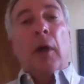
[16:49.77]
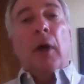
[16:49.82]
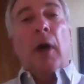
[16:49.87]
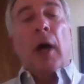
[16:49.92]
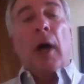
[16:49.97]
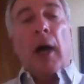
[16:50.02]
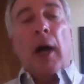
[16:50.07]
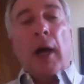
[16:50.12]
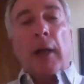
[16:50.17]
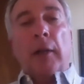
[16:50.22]

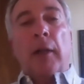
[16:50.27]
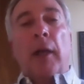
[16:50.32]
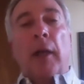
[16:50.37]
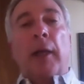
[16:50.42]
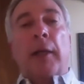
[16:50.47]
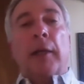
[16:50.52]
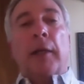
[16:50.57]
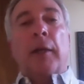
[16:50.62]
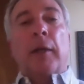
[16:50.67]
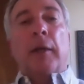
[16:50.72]
I
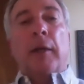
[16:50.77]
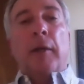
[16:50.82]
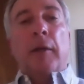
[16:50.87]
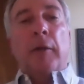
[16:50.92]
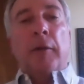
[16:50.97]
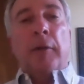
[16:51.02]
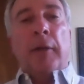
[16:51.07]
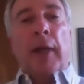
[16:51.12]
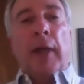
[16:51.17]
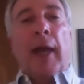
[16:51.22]
like
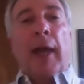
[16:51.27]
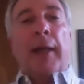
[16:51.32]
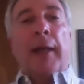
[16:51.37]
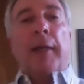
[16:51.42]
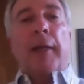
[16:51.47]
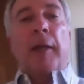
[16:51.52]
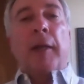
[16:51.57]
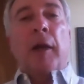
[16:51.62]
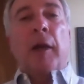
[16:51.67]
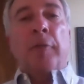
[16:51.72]

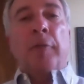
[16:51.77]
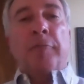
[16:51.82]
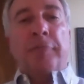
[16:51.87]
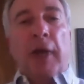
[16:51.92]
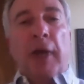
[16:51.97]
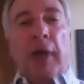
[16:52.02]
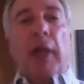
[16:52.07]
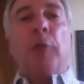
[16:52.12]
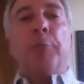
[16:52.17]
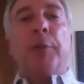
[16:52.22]
that
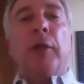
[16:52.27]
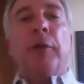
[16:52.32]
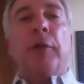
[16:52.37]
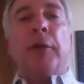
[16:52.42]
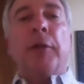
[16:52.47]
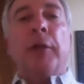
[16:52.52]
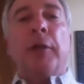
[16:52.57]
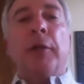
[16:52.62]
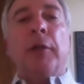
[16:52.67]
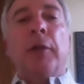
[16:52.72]

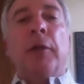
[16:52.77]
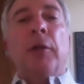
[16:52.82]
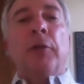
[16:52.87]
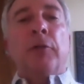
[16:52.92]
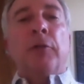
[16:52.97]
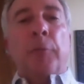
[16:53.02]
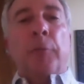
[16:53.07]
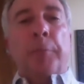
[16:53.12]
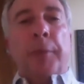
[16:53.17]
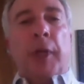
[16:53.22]
availability
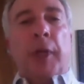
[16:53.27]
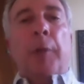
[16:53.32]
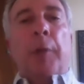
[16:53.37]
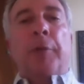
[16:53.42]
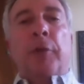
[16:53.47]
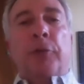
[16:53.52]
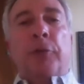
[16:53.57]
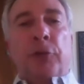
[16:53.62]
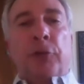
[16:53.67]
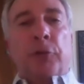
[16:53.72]
to be
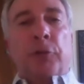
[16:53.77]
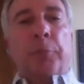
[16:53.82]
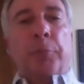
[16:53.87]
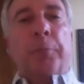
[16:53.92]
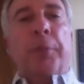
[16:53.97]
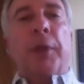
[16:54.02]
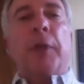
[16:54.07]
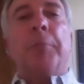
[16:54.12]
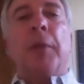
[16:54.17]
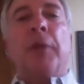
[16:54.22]
able to just
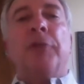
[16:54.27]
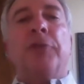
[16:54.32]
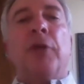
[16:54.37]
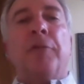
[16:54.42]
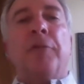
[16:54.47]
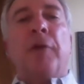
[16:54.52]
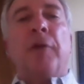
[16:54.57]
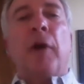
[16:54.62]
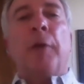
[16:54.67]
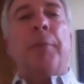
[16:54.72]
pick
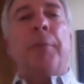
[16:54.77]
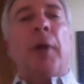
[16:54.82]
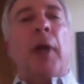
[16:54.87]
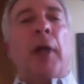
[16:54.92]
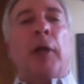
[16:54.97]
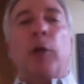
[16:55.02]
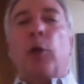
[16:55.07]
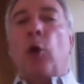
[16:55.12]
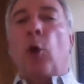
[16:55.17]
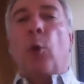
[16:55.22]
myself up
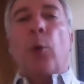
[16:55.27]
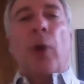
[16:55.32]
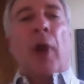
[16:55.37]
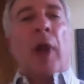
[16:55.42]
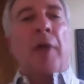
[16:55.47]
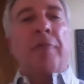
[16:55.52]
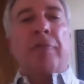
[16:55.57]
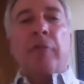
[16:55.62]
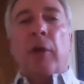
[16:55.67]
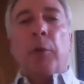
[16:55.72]
and go
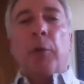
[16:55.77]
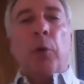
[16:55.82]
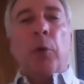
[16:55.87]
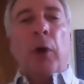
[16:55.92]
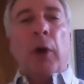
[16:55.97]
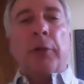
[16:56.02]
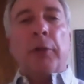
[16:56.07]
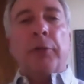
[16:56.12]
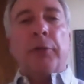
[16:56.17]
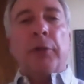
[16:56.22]
wherever I
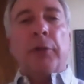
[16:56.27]
want